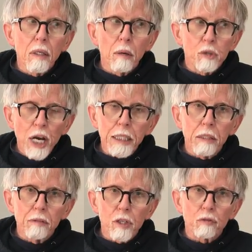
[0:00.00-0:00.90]

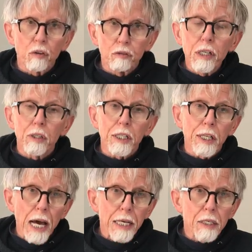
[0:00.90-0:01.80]
objective is fulfilled,
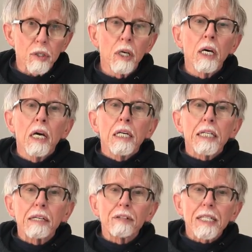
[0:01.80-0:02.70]
and that is to
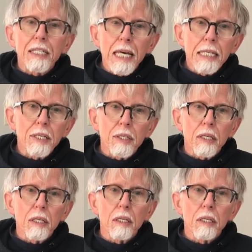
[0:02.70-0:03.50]
give a sense